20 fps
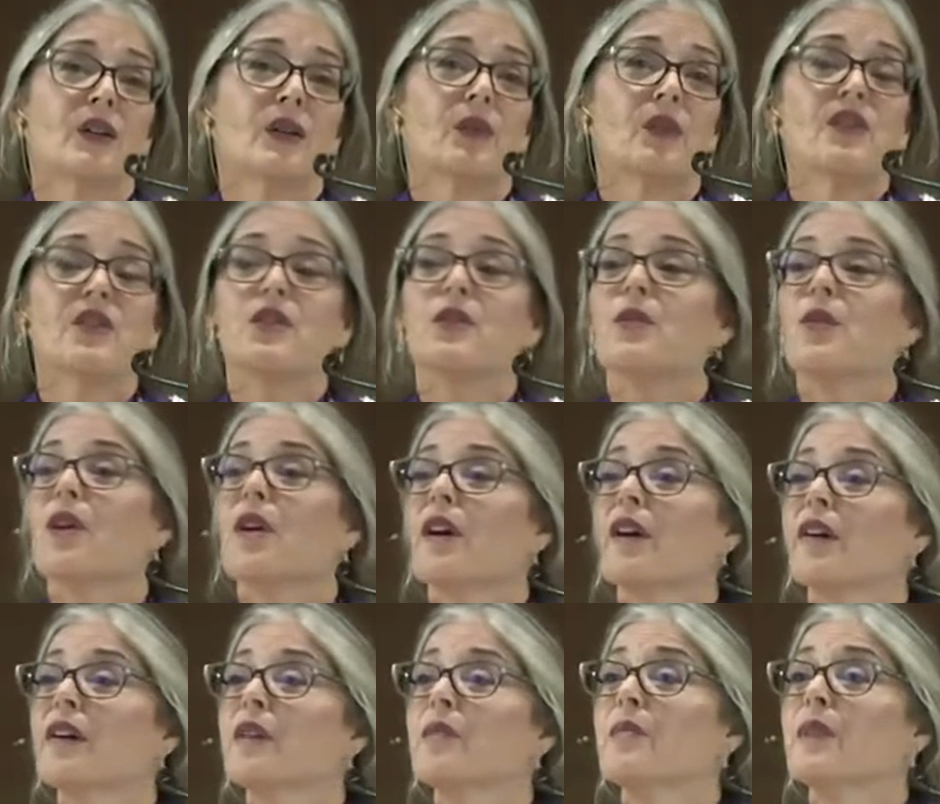Once you
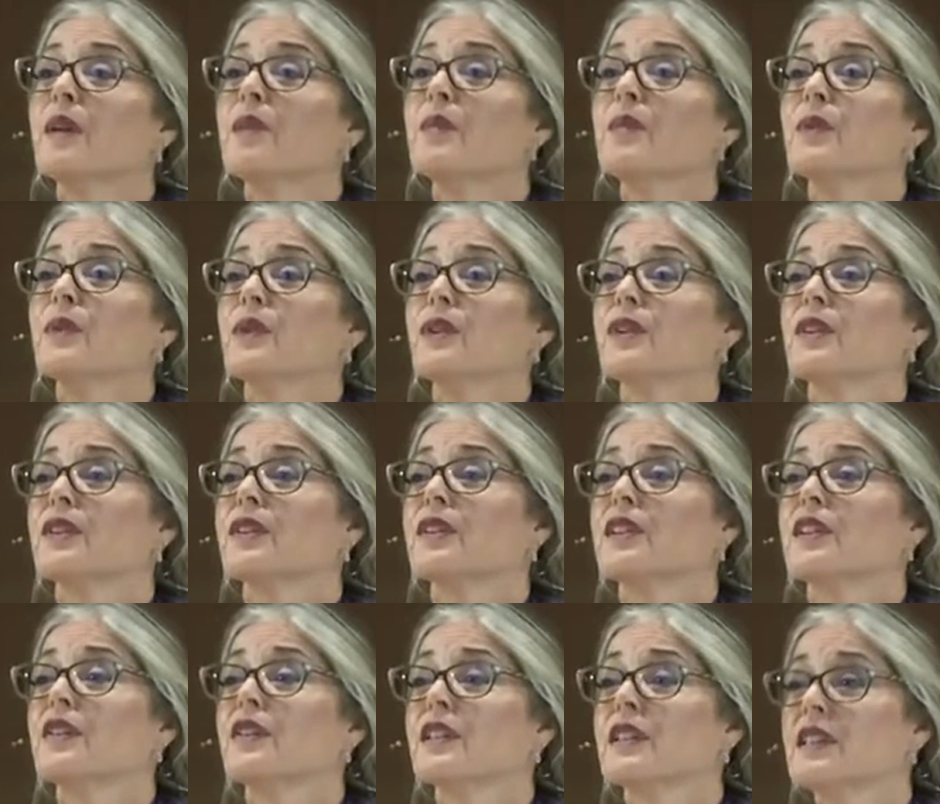are a member,
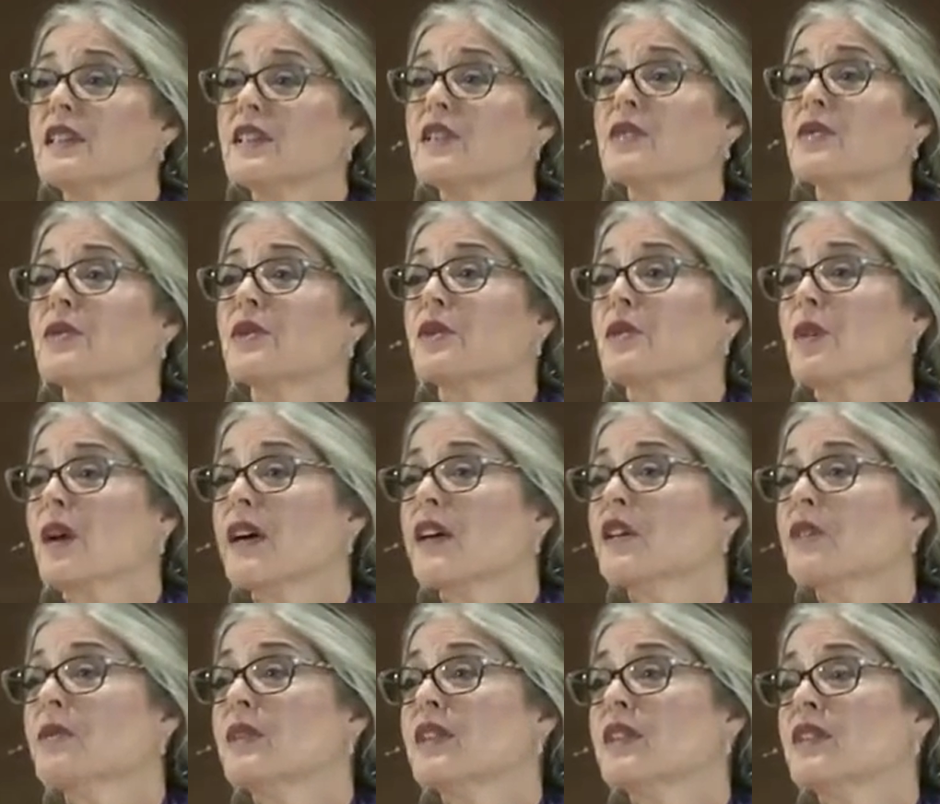there is a
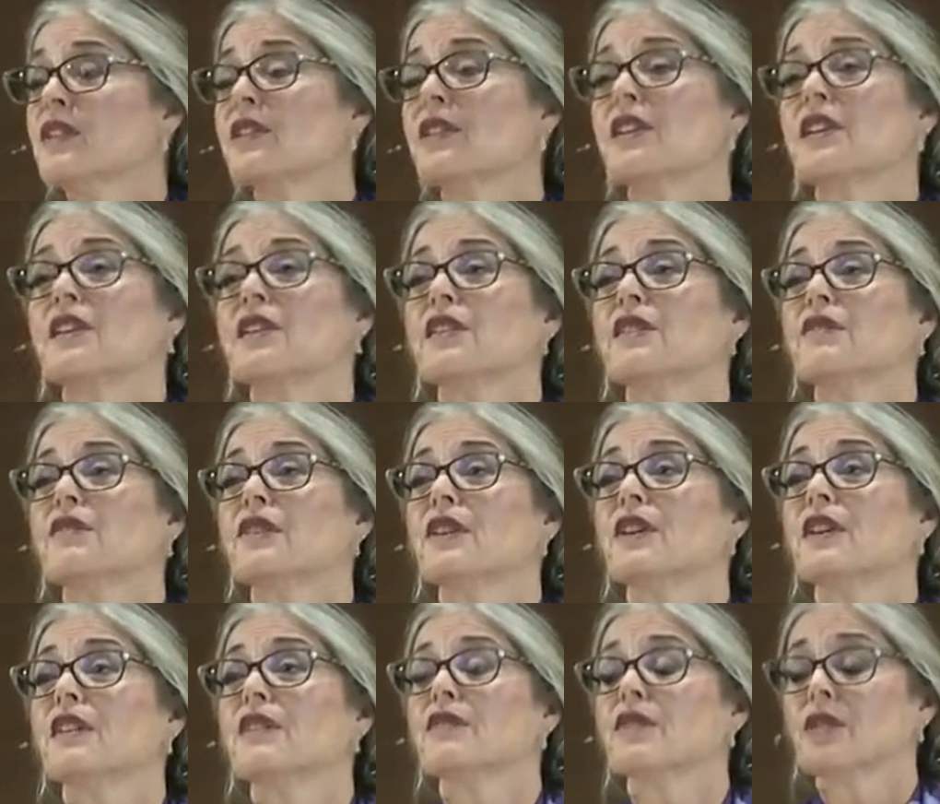requirement to give
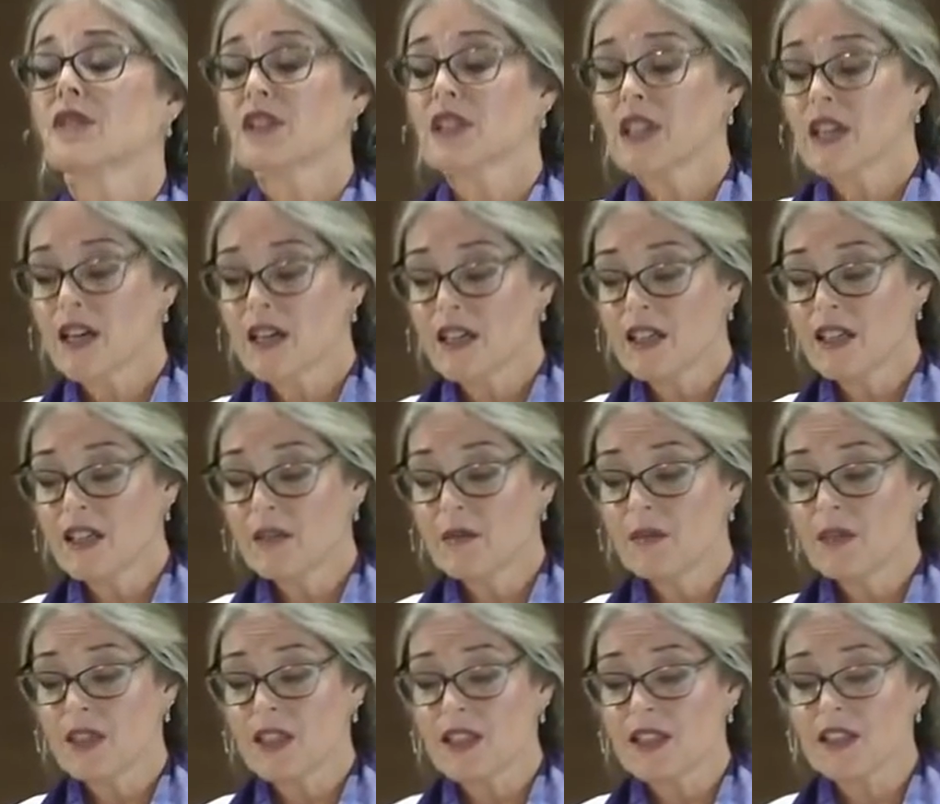of your time
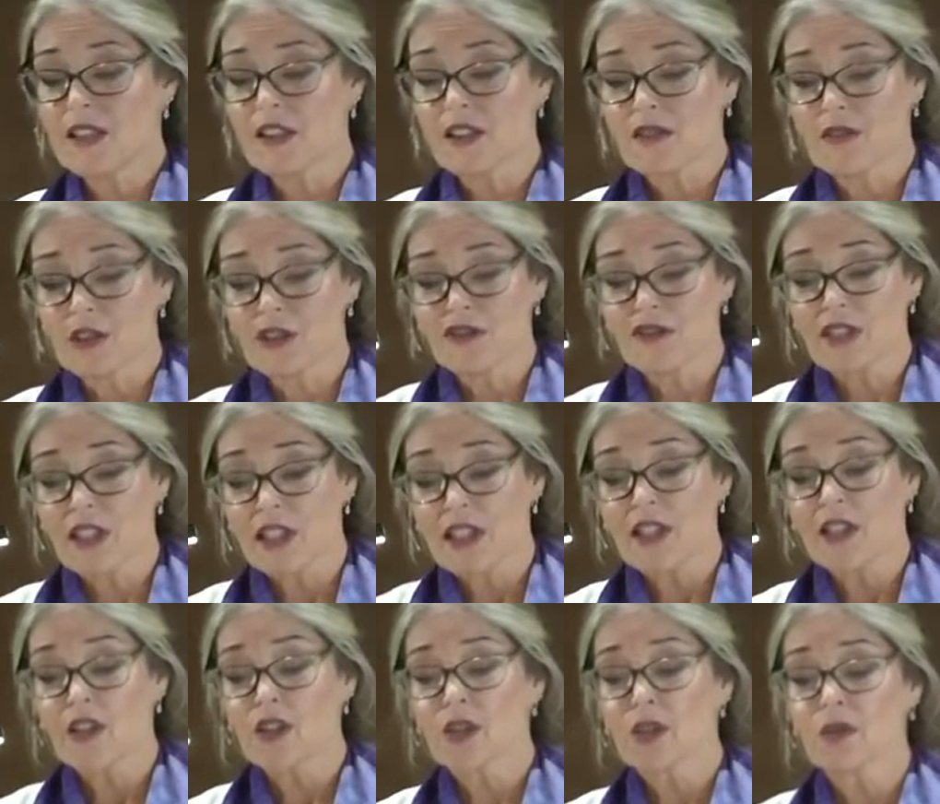and of your
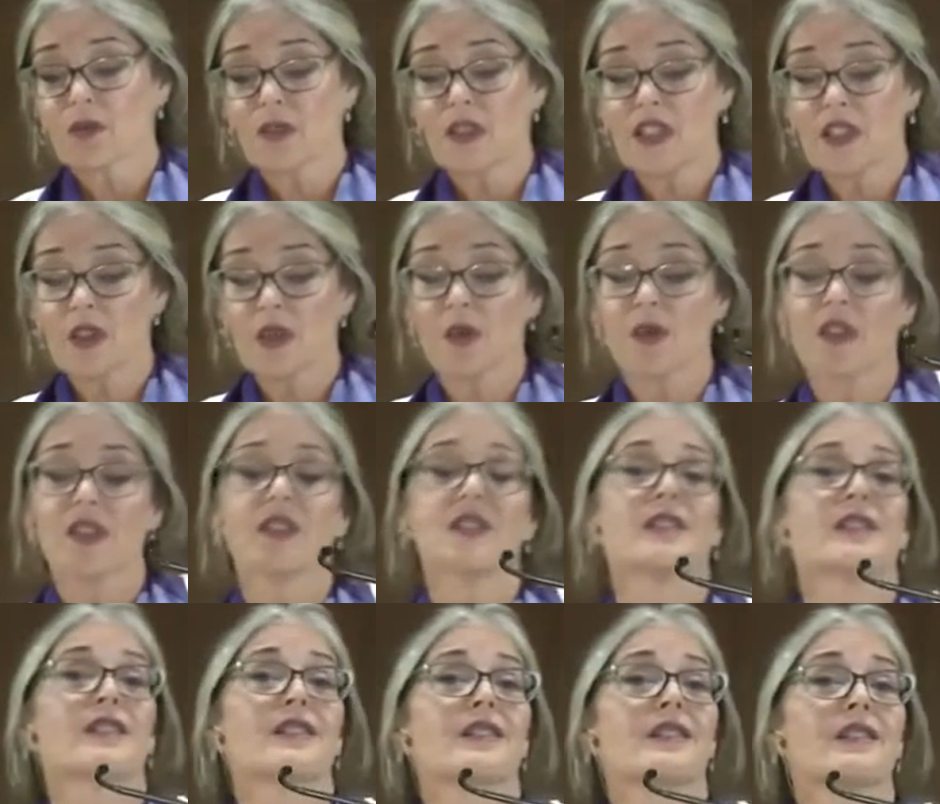financial
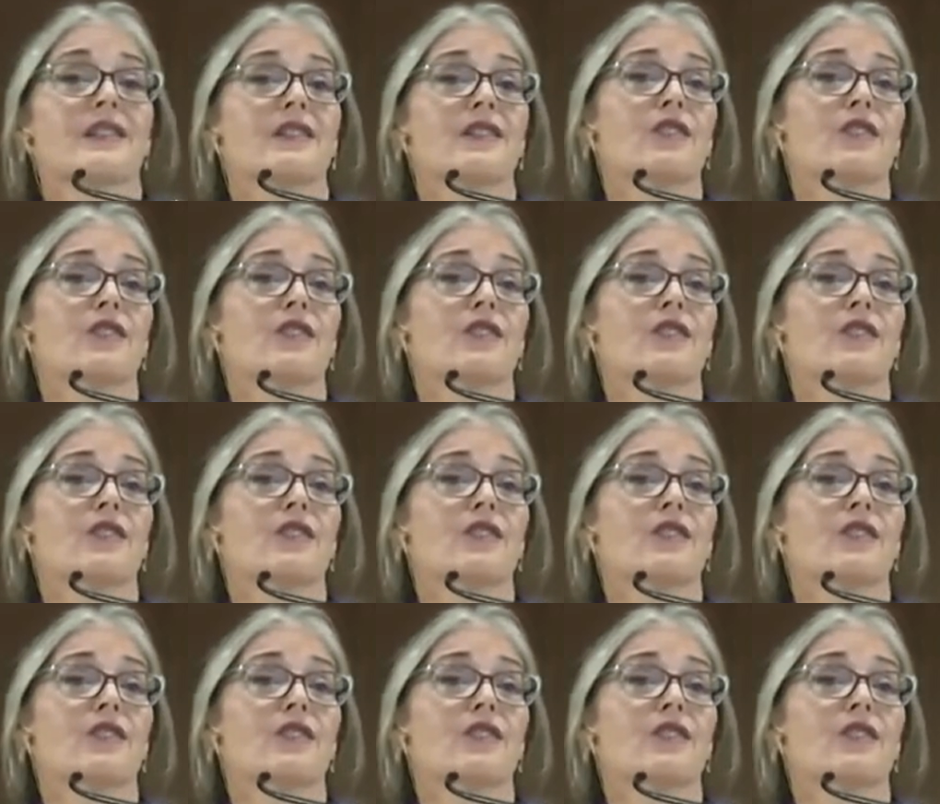resources,